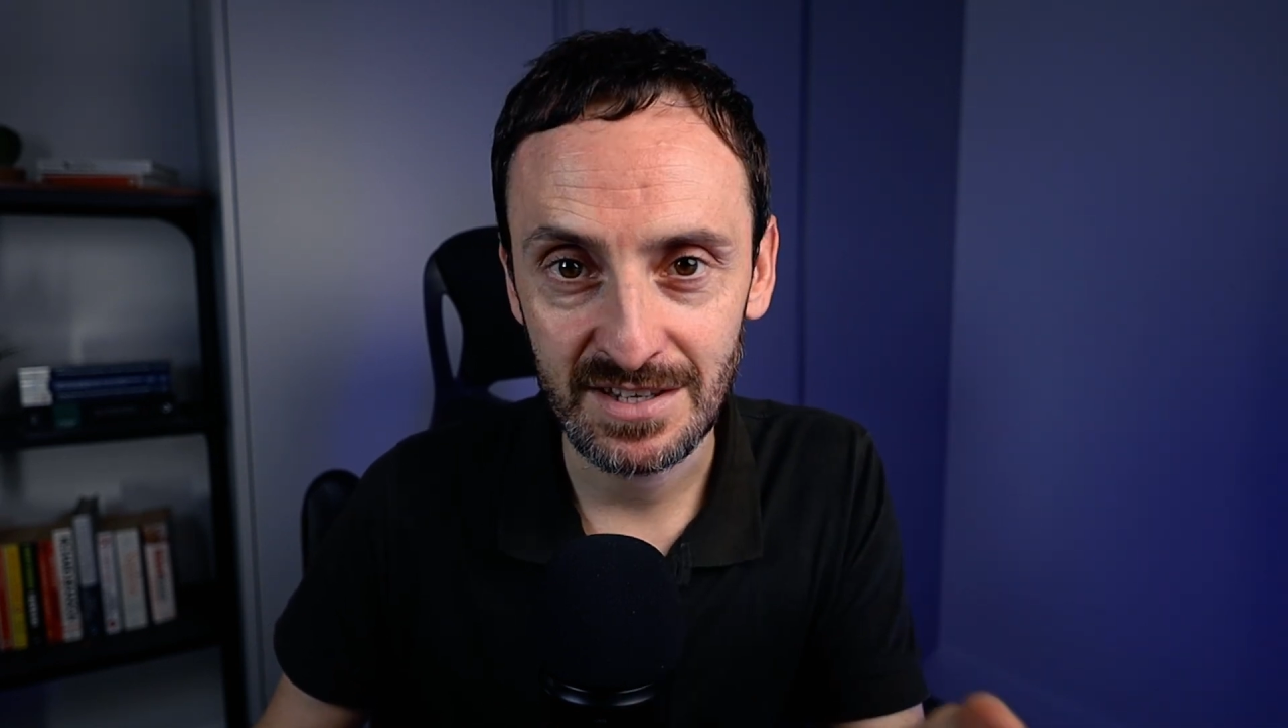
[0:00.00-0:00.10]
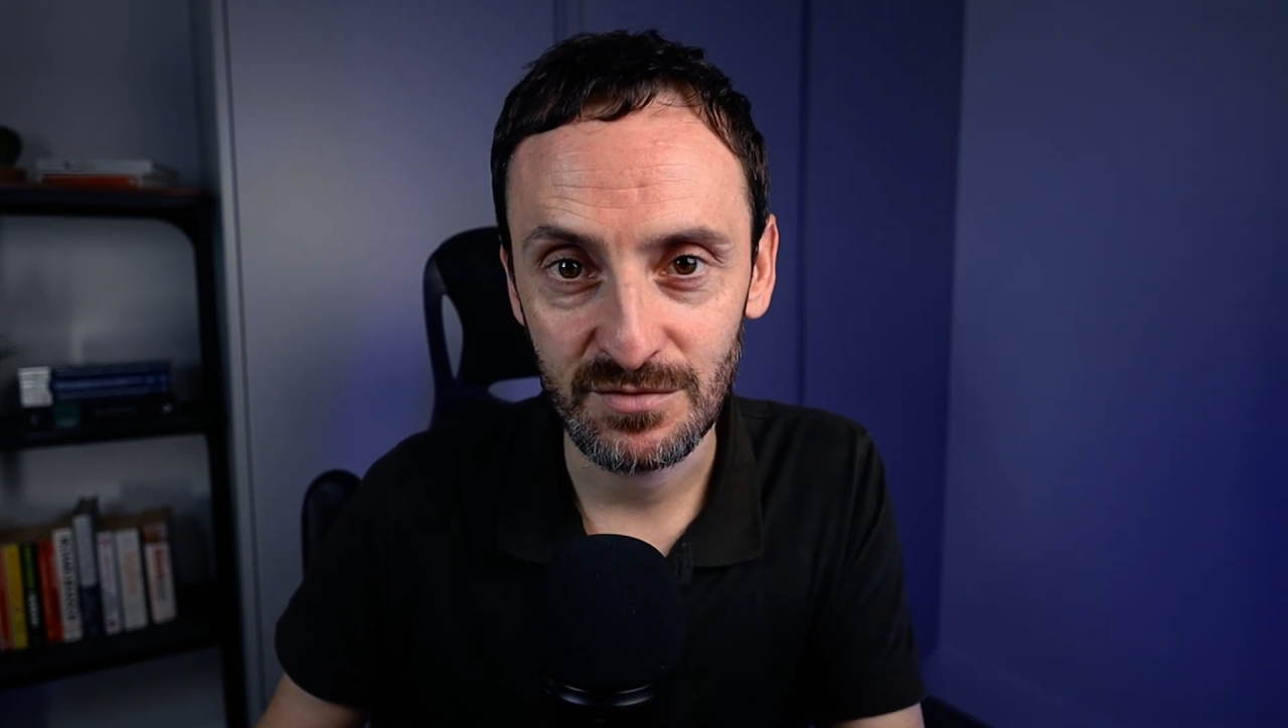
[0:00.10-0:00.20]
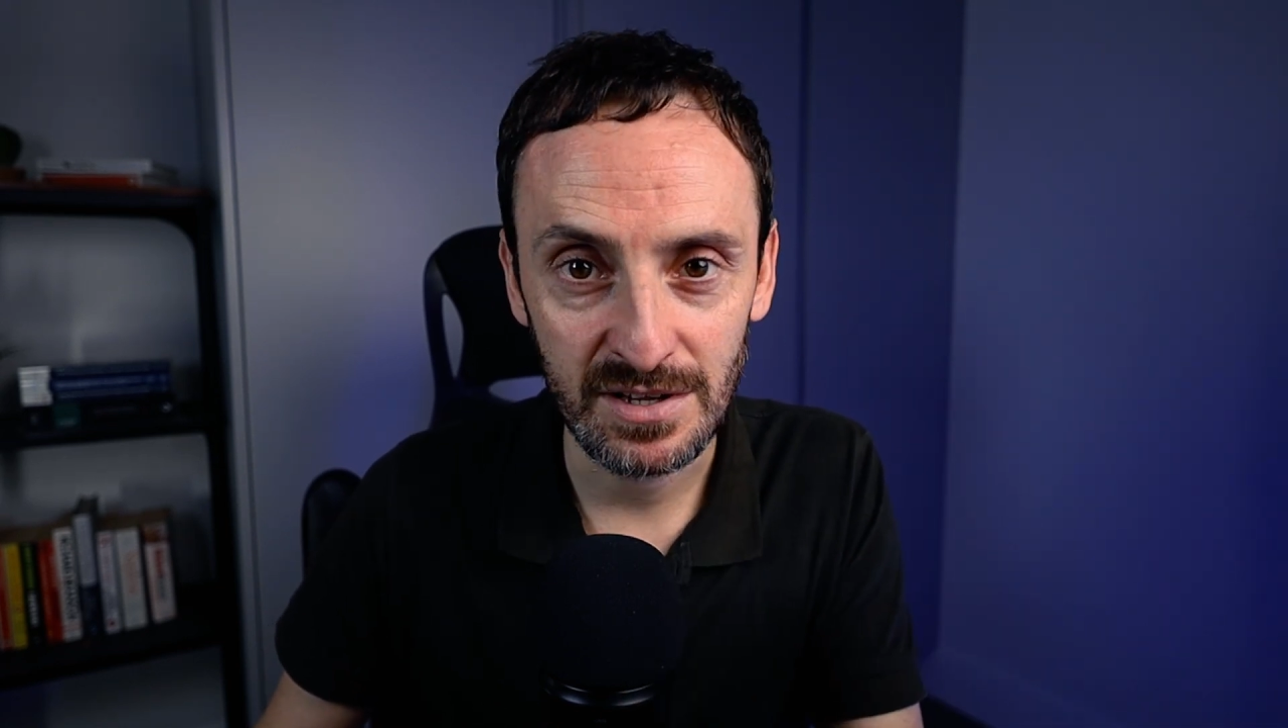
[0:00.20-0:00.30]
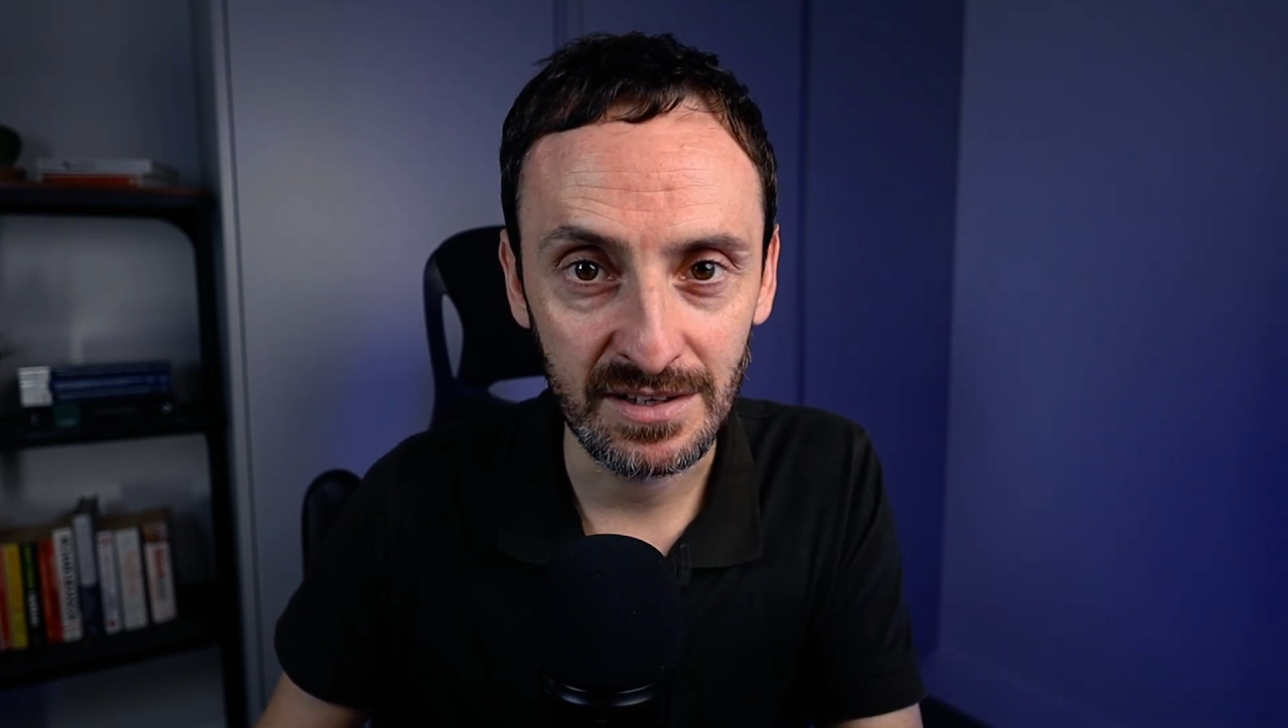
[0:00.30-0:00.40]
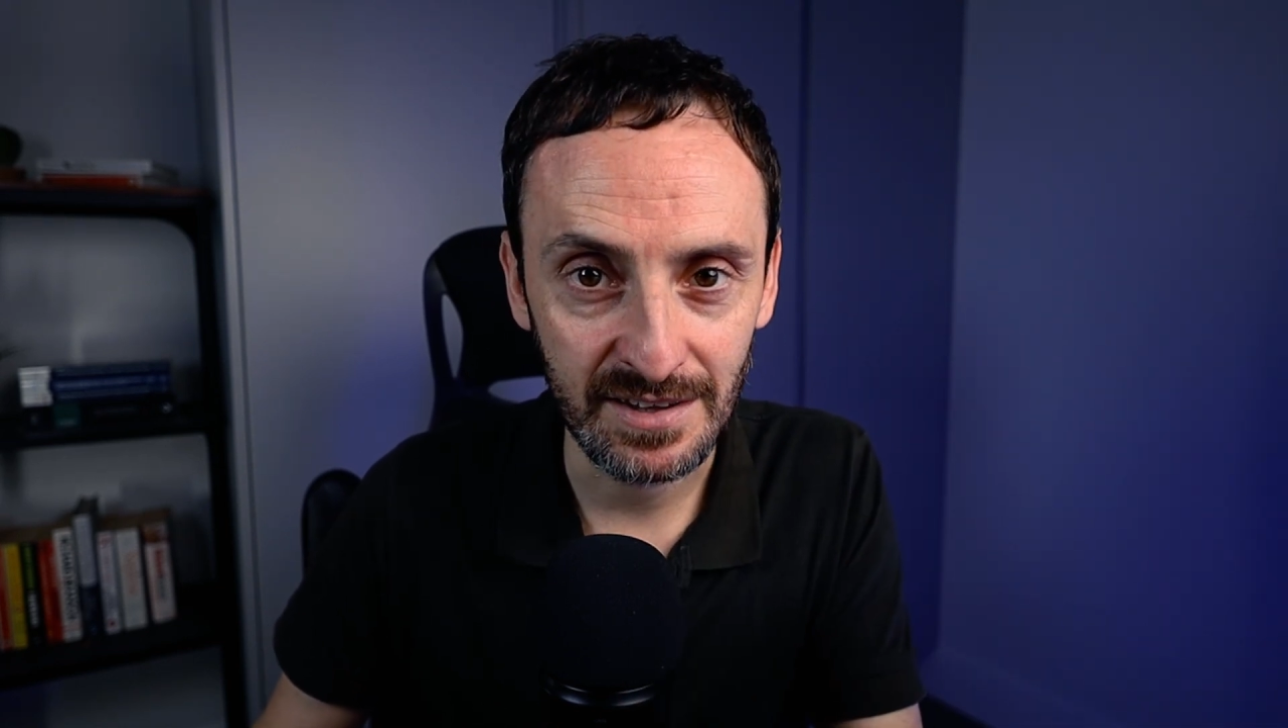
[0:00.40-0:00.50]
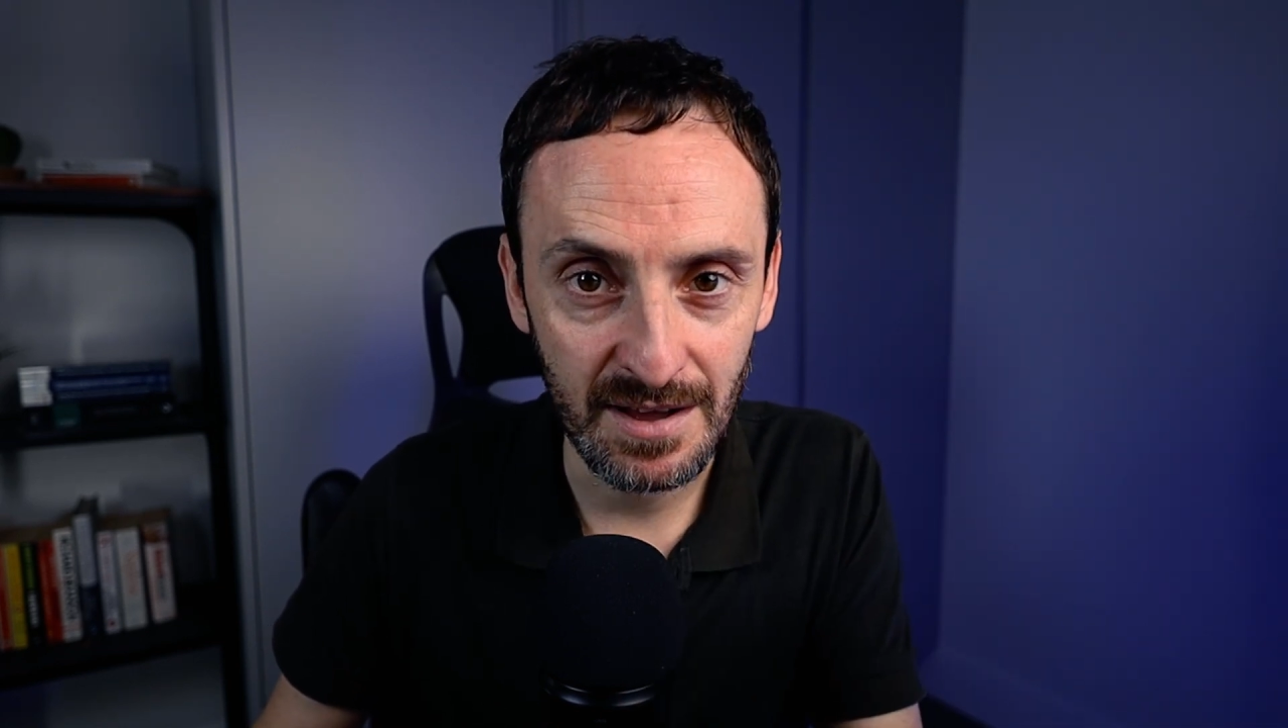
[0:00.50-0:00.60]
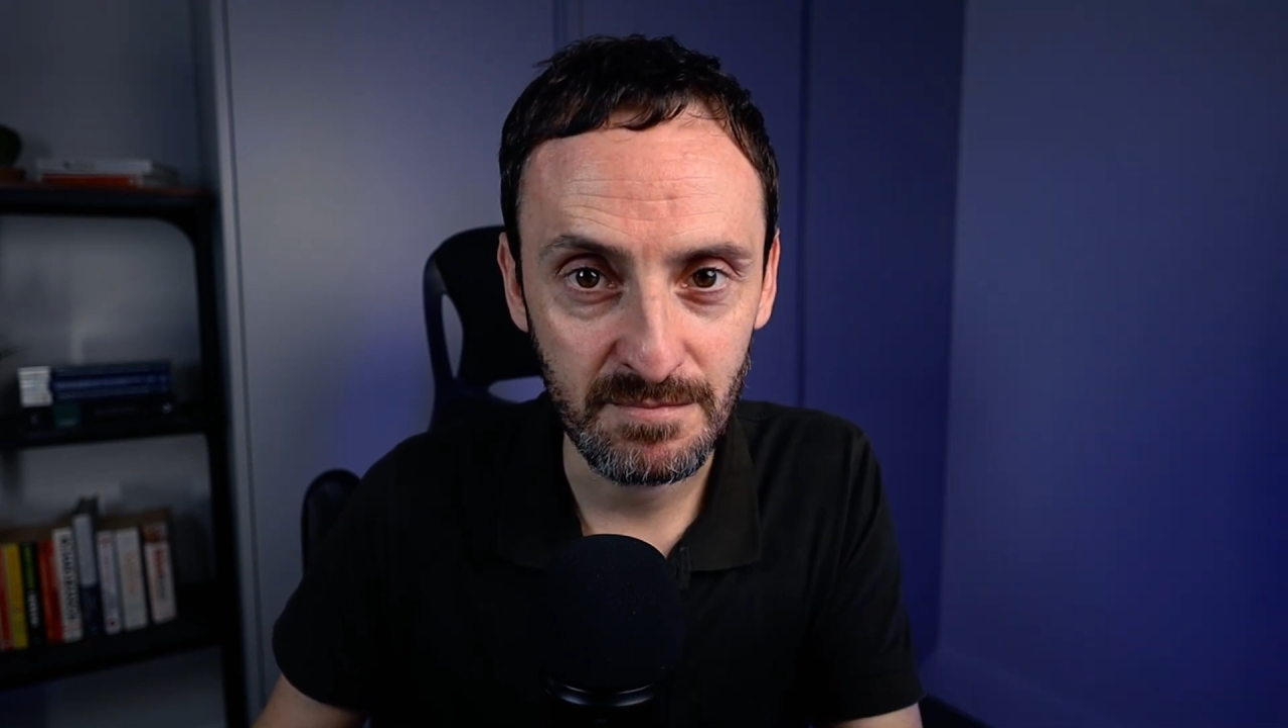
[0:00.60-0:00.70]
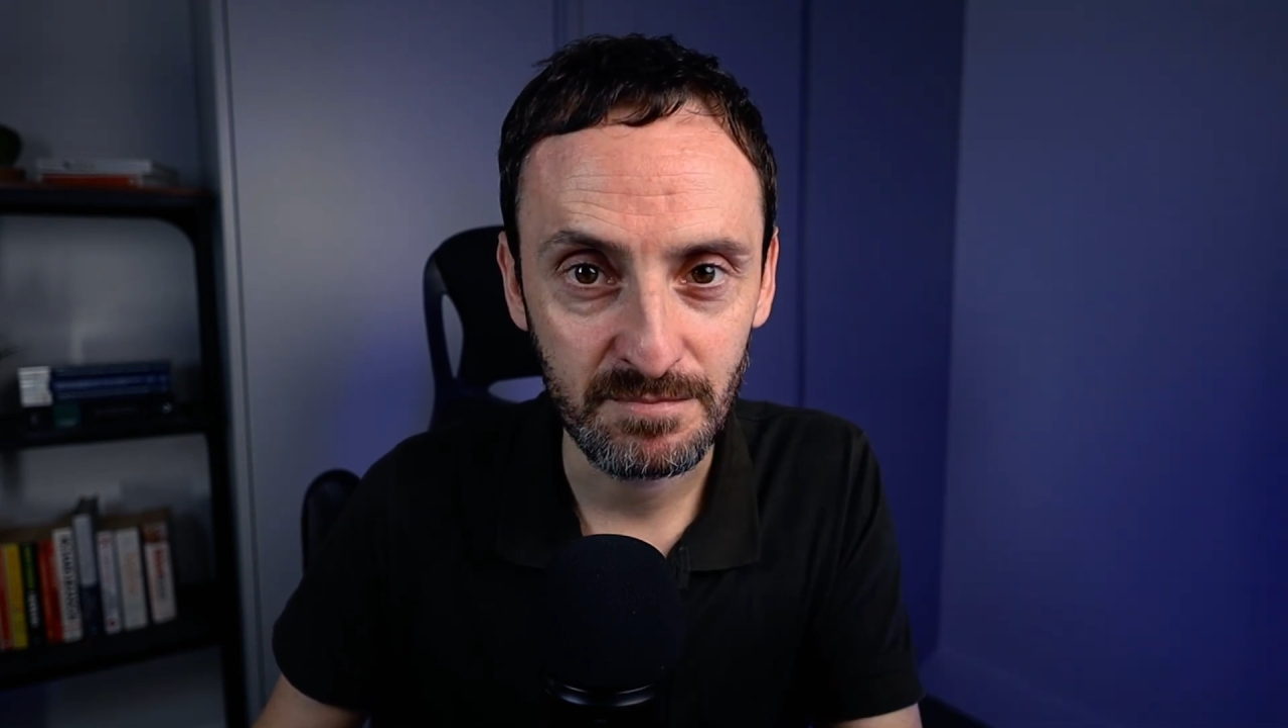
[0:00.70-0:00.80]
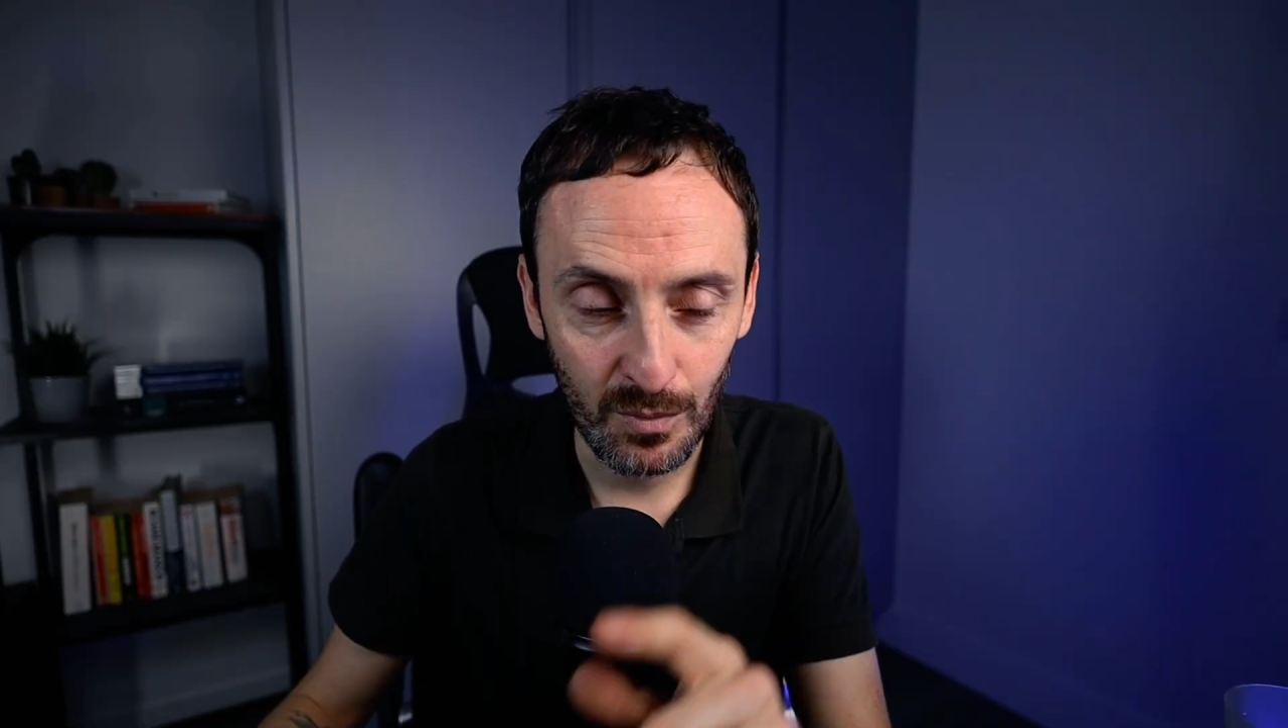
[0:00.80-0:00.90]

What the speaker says: in real time.